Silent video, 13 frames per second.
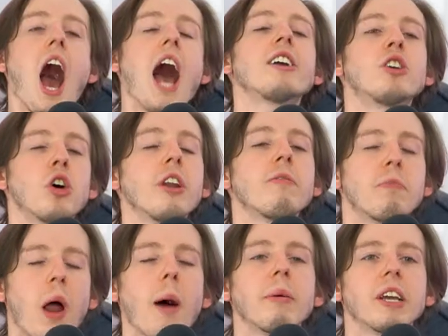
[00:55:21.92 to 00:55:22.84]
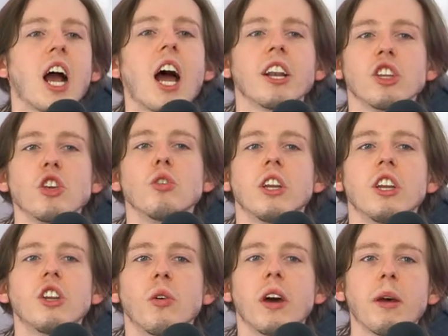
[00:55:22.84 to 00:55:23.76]
I could have probably gotten you to
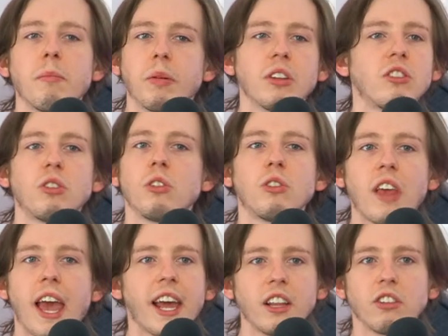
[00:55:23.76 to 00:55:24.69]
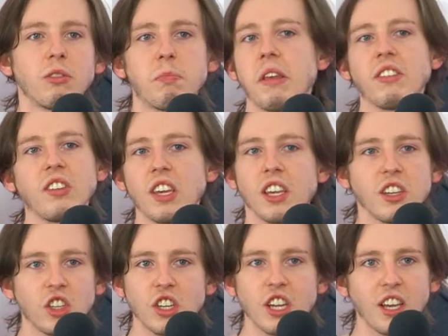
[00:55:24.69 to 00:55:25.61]
do it, but Susanna's busy.
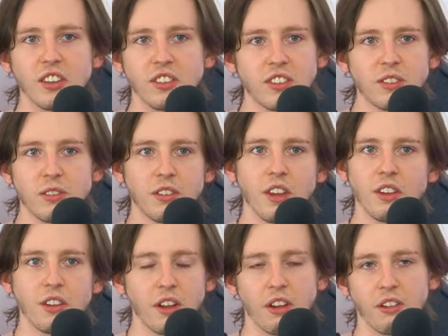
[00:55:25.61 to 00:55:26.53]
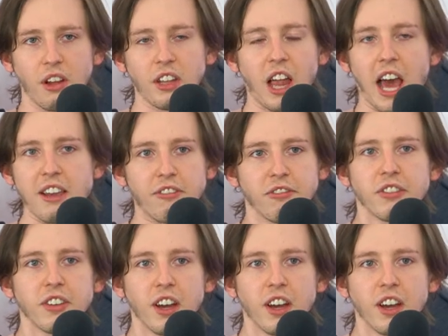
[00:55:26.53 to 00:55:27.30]
She has a life.